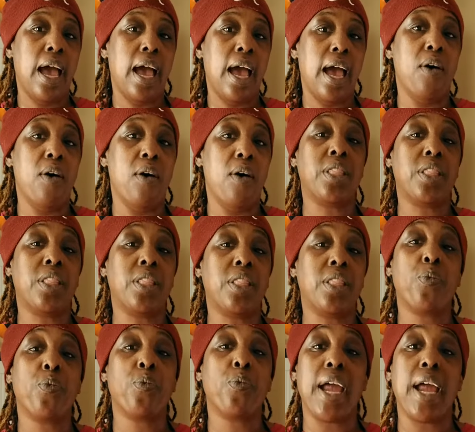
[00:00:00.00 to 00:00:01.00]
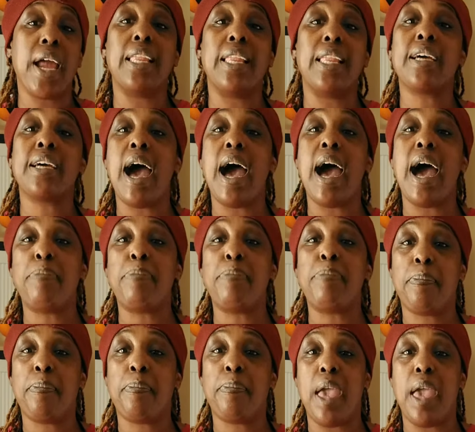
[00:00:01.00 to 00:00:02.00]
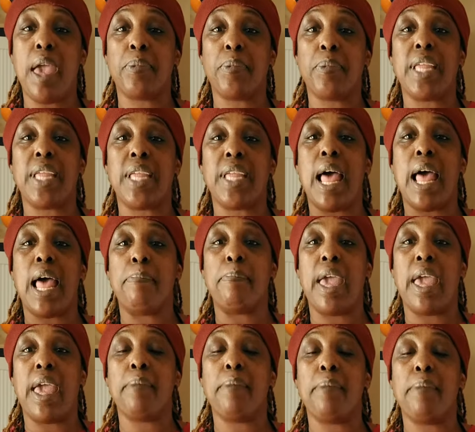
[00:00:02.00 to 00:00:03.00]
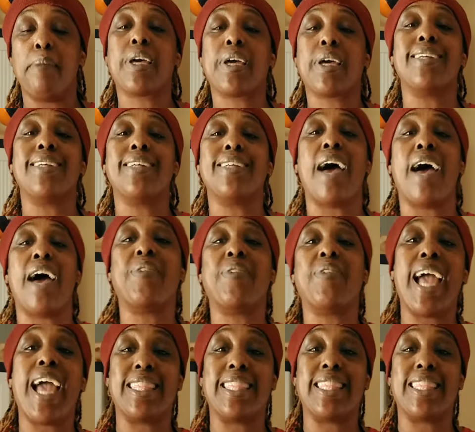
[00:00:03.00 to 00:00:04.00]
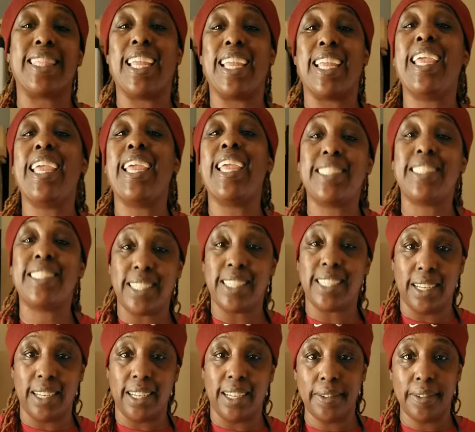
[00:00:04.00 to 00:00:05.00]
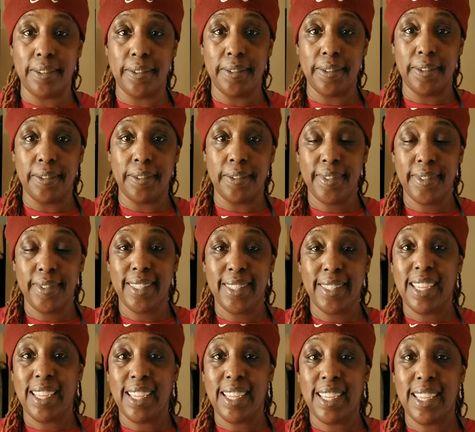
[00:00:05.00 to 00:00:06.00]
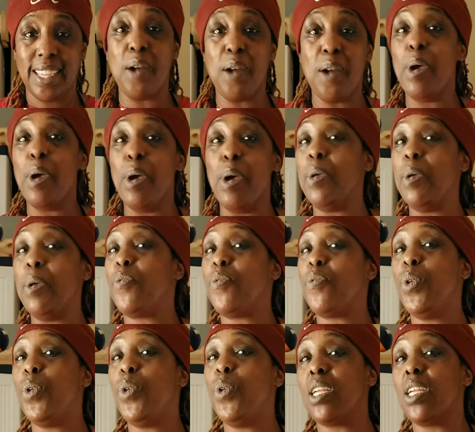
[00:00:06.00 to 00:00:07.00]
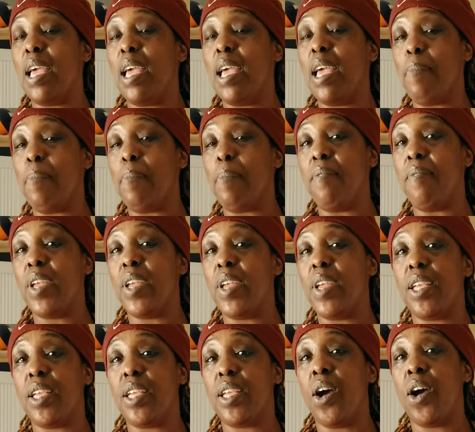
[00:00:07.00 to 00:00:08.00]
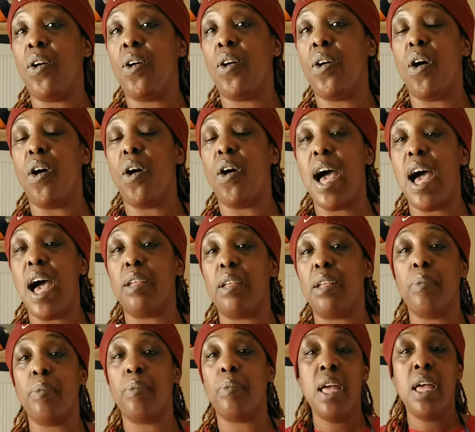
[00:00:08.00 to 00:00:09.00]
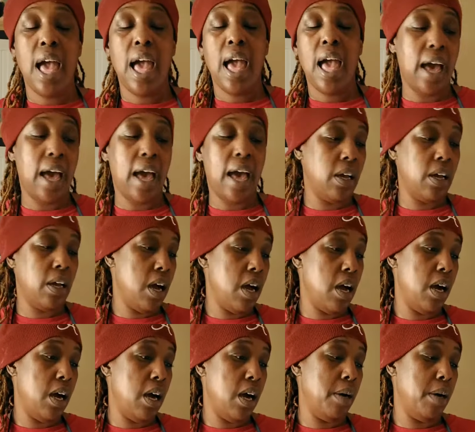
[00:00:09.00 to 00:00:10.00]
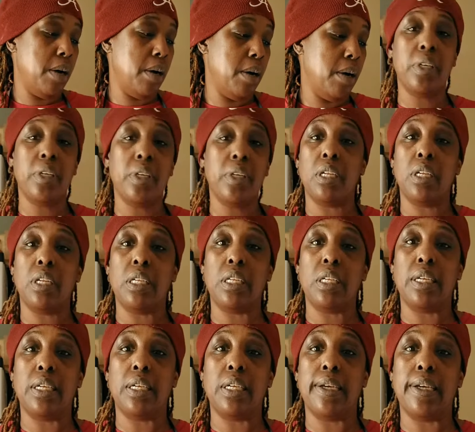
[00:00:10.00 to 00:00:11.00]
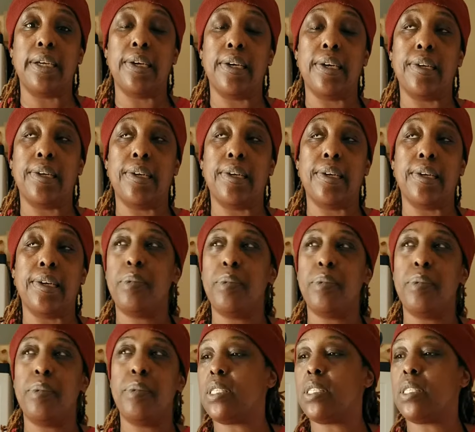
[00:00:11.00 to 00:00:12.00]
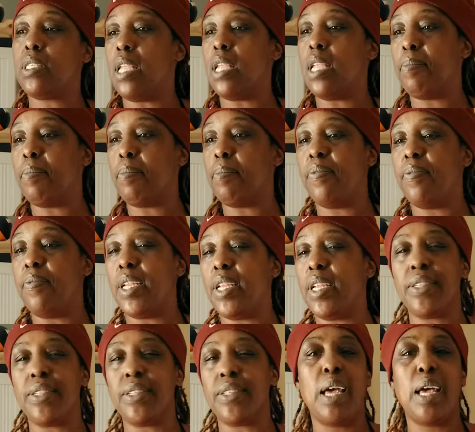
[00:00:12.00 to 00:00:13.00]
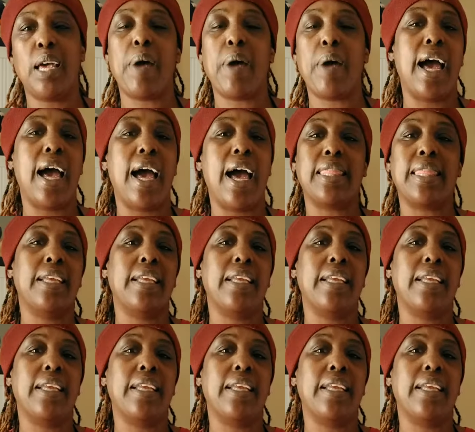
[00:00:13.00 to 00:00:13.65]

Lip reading: with the regular copy paper that I made because I forgot to heat seal it. Y'all remember if you looked at my video on how to put, what was the name of the video? Somebody, I think,